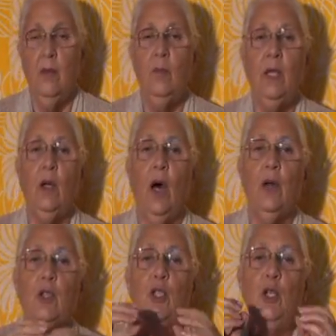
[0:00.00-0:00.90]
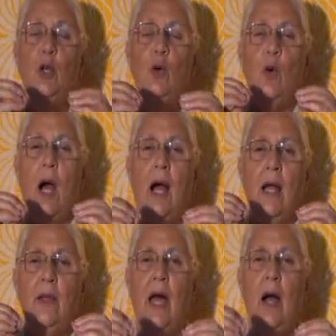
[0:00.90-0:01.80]
because you
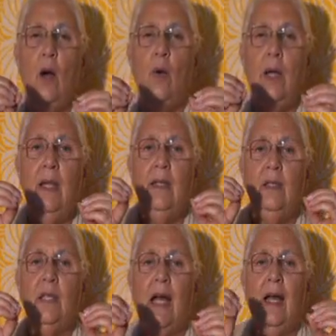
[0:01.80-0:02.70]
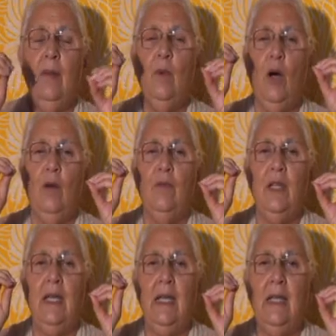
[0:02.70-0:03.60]
are now in the time of
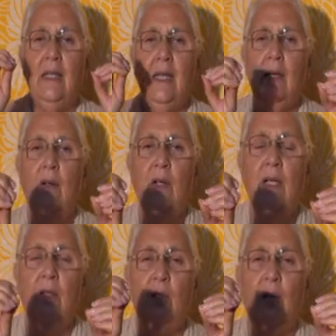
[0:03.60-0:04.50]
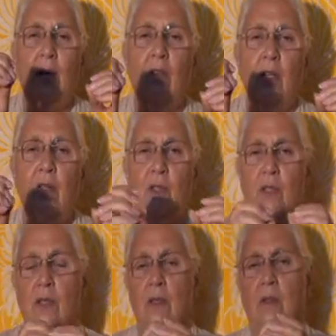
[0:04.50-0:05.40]
the Etherean
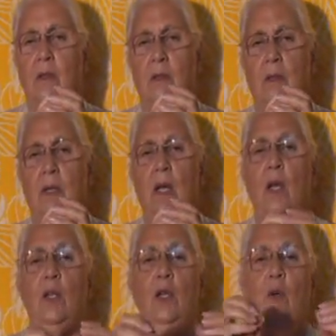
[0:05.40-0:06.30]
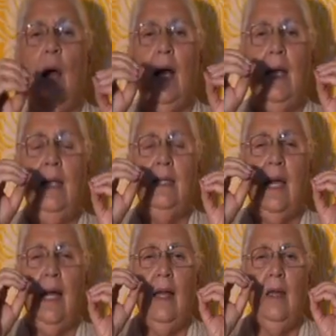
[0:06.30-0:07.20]
Travellers. You are in
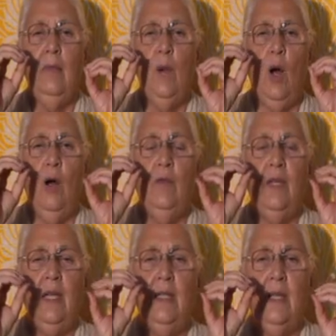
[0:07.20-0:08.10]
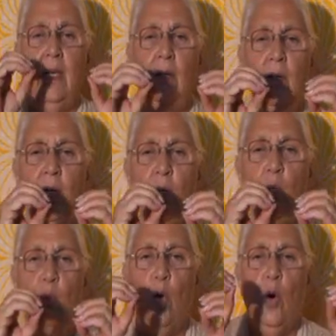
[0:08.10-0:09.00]
time of the
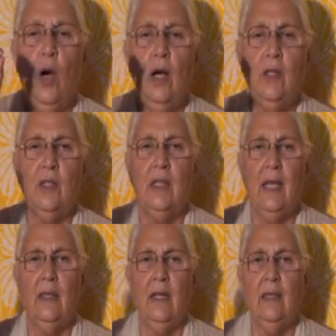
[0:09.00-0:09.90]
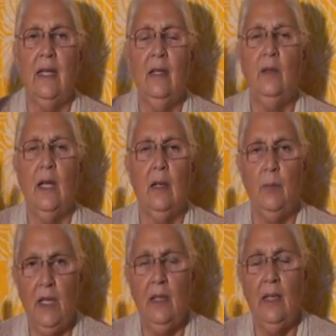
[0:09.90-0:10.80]
Etherean Wars that are there. They are
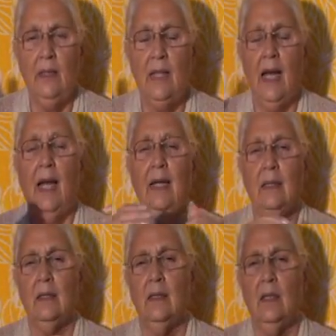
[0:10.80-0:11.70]
being attacked